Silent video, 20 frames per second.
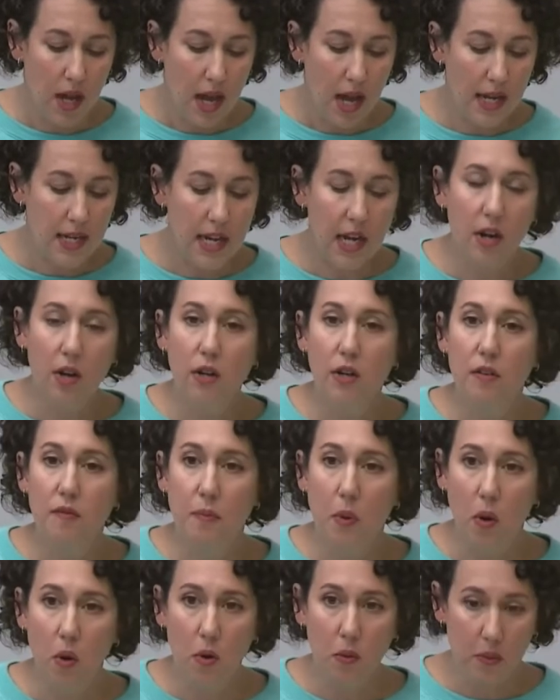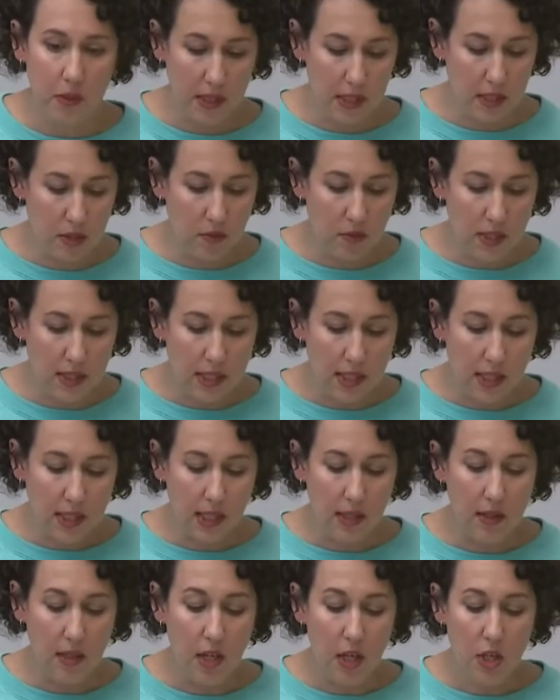A narrative poll released
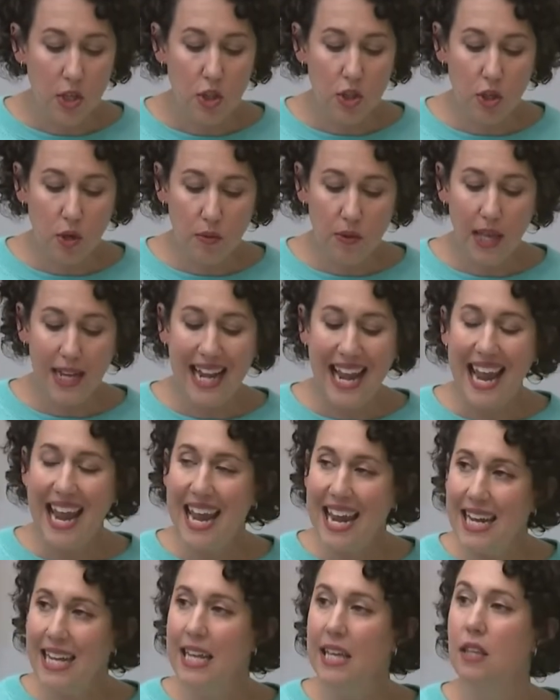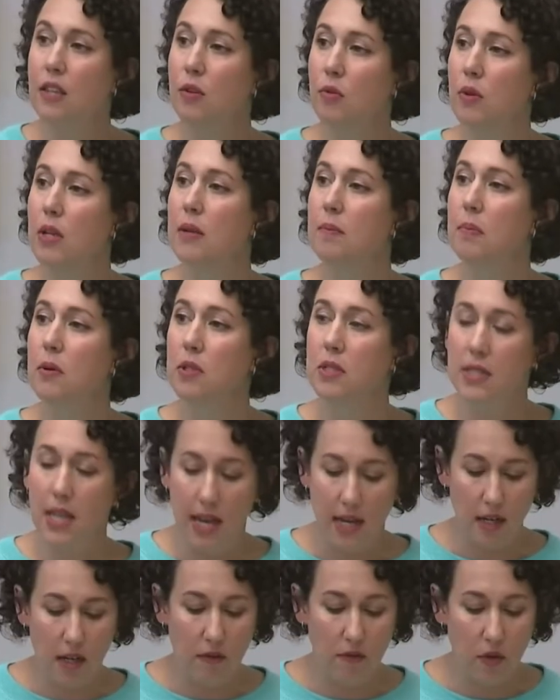recently showed that
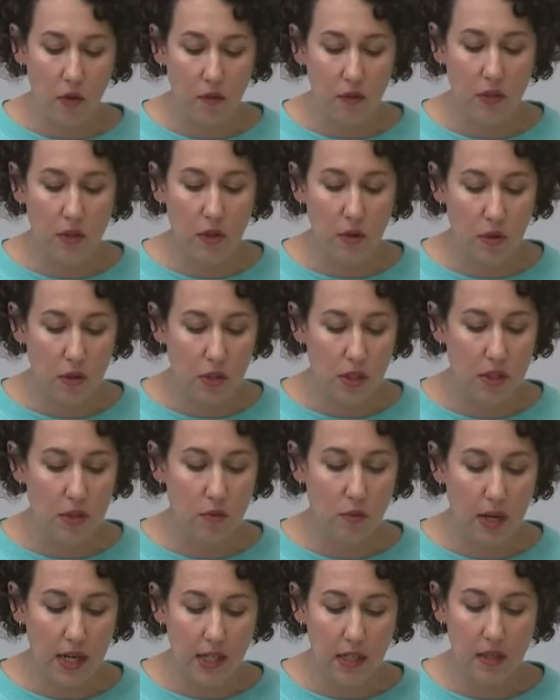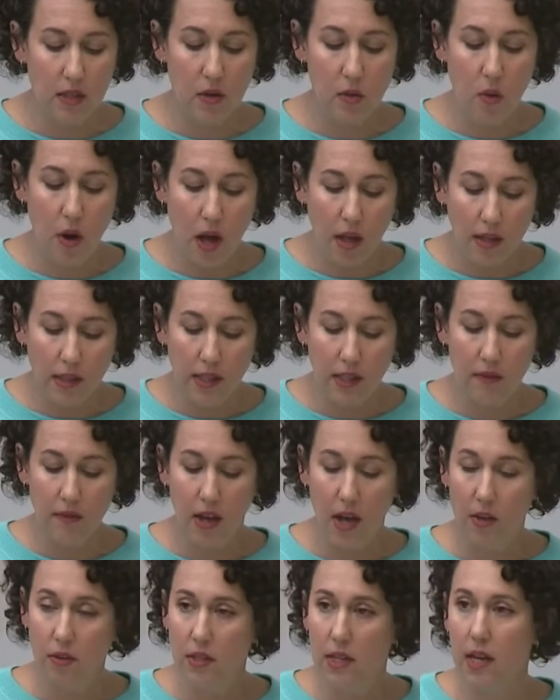83% of Nova Scotians rated the quality of
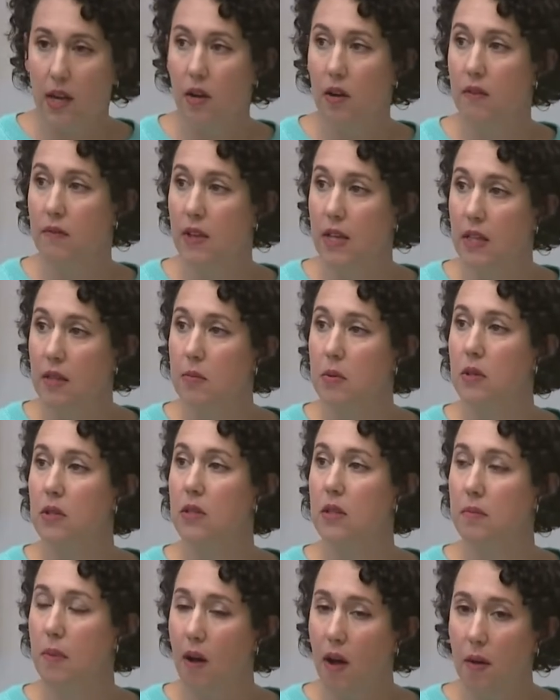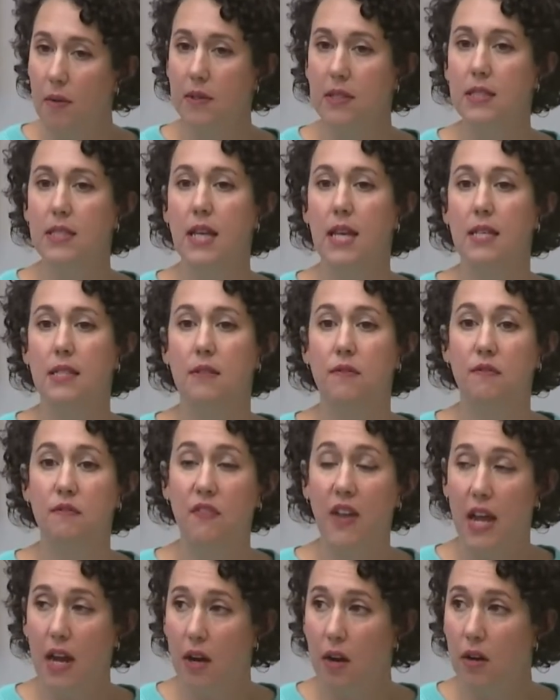health care available in the province as
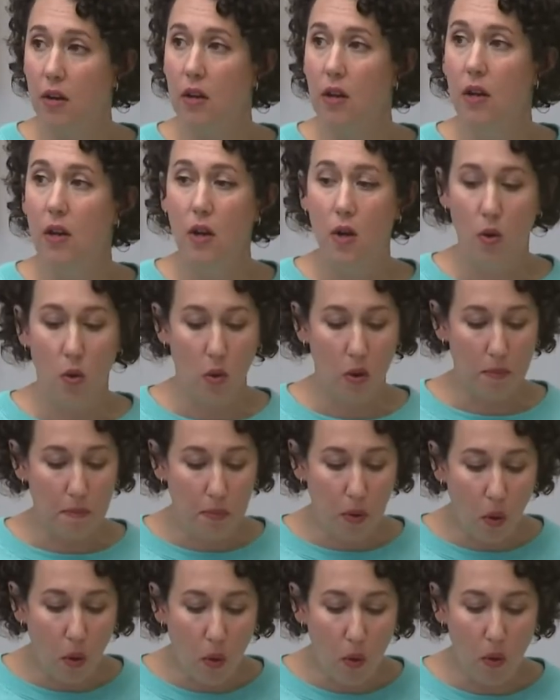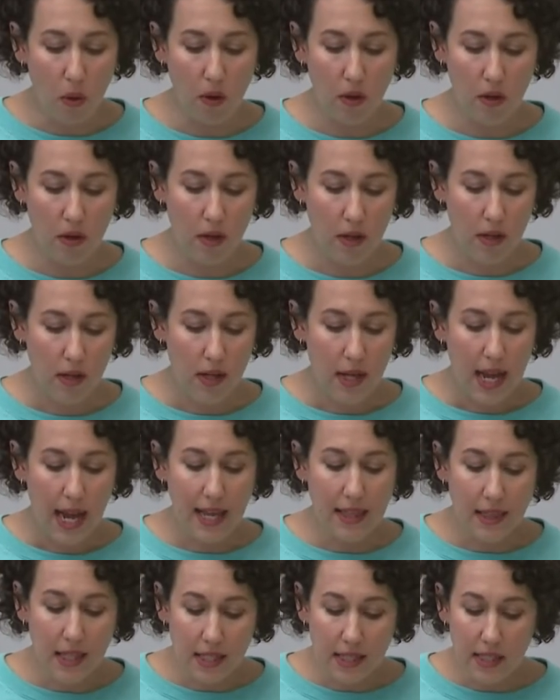fair or poor.
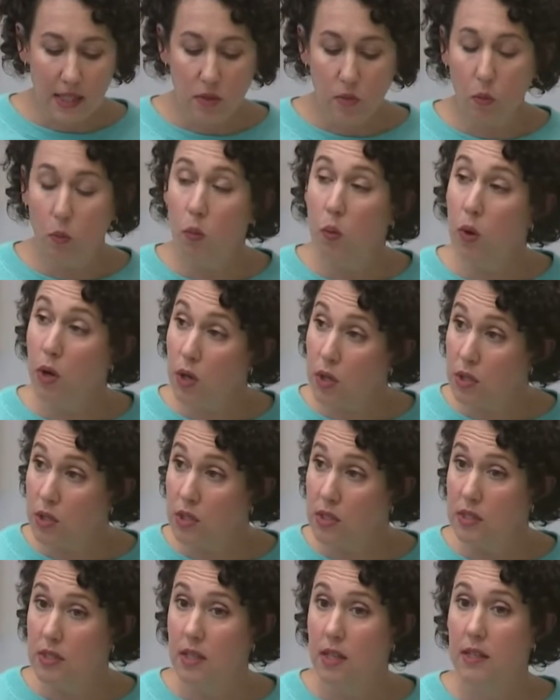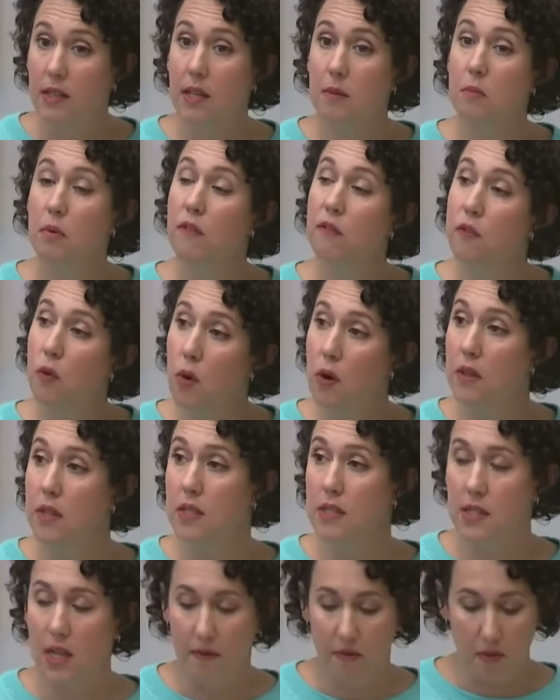And this is worse than before
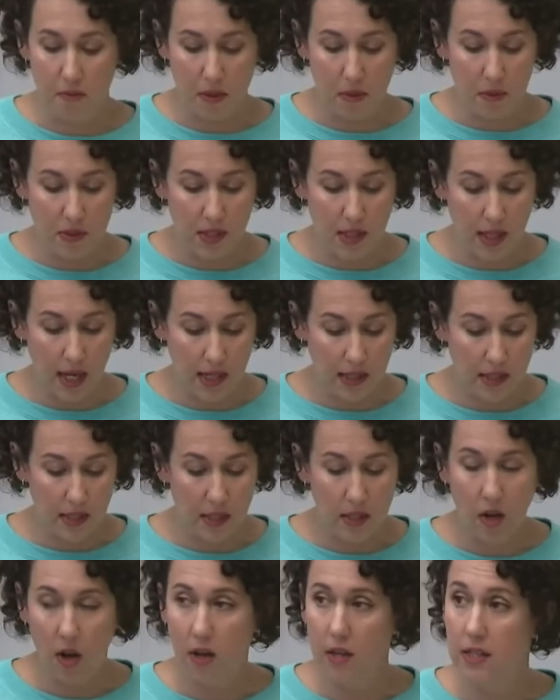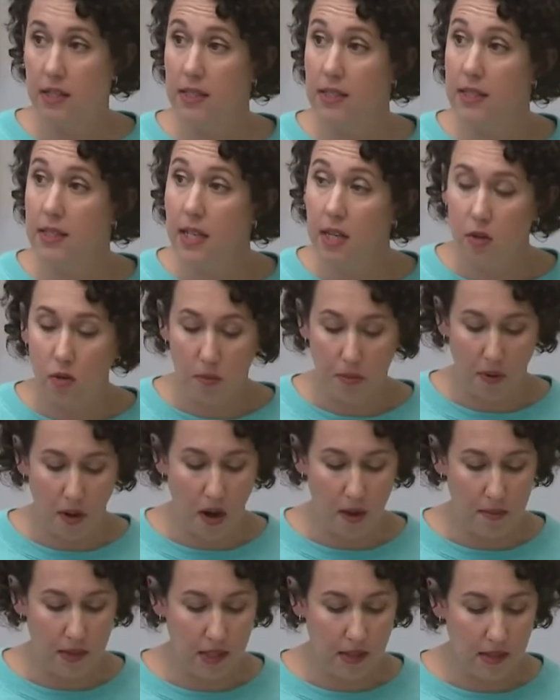this government was elected on a single
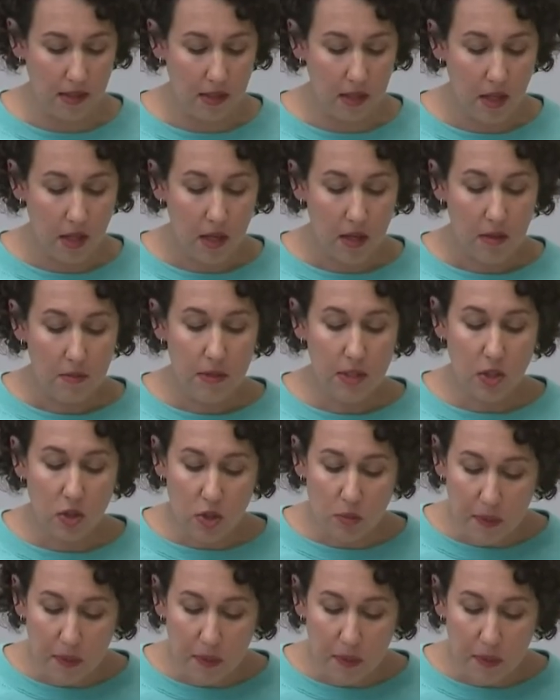promise. Mr.